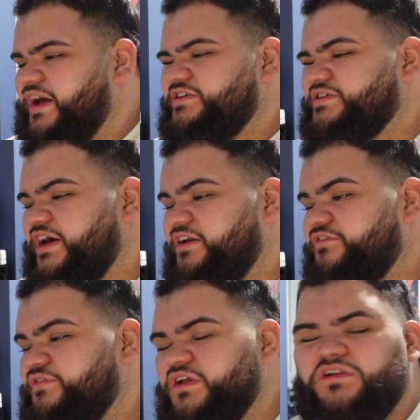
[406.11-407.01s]
I just kind
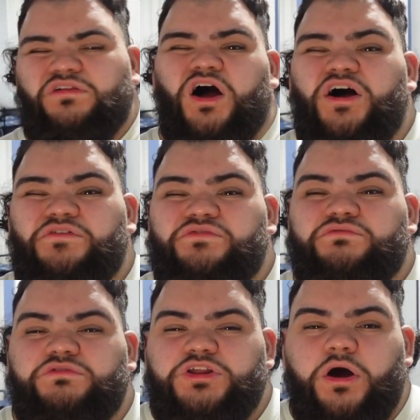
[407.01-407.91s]
of fell
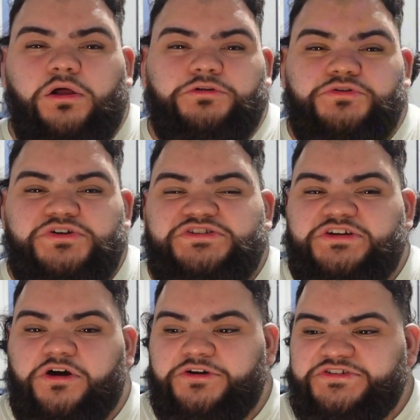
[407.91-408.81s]
off with the Call of Duty
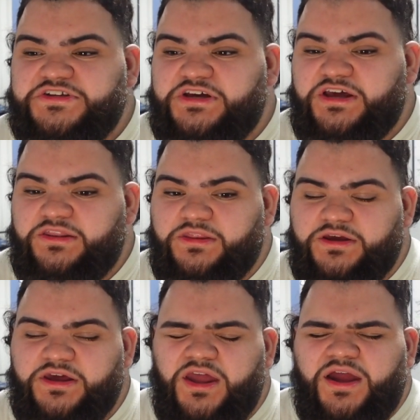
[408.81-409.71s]
scene, honestly, and like